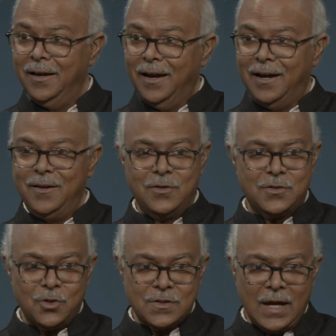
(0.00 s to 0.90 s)
And if the
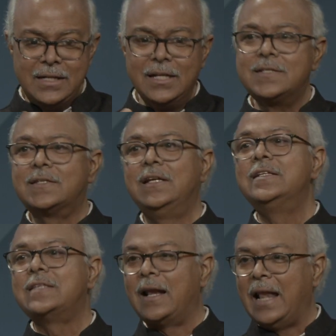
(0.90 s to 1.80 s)
societal
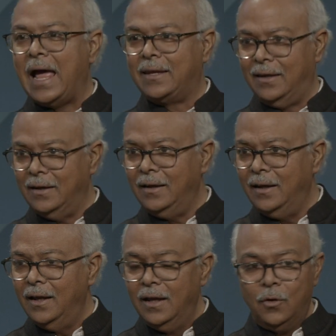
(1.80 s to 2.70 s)
skills are lacking,
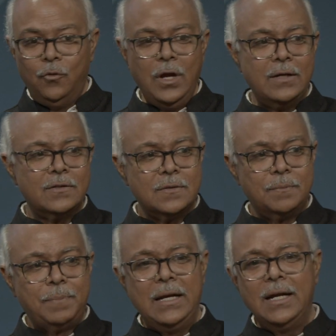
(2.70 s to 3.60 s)
we are
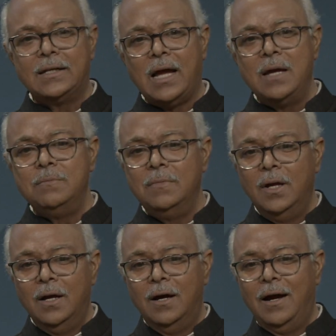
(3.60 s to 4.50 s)
spending time
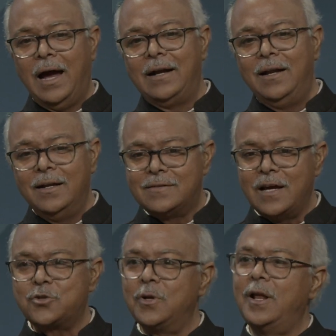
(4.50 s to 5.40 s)
handling
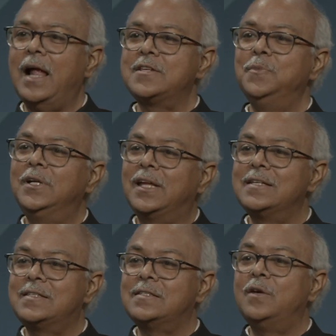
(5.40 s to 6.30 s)
sexual harassment
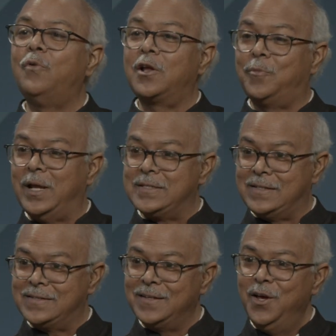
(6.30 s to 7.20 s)
cases in
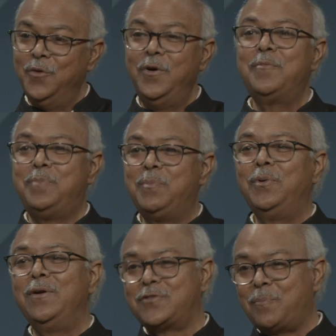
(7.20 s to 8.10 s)
workplaces where
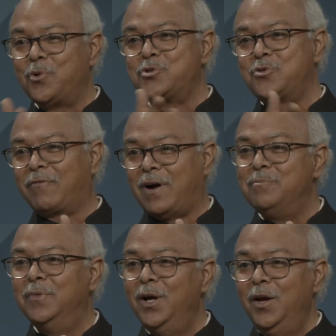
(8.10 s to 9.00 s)
people are supposed to have
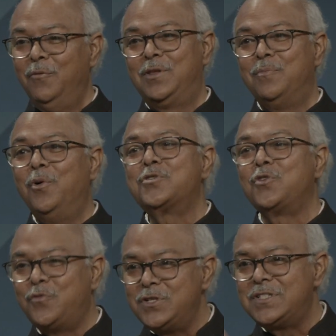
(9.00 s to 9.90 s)
come with more
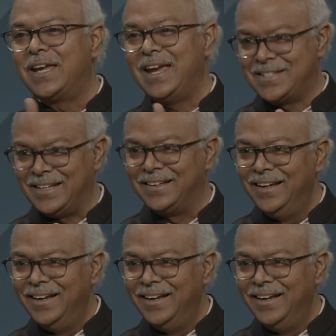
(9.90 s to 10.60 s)
sophistication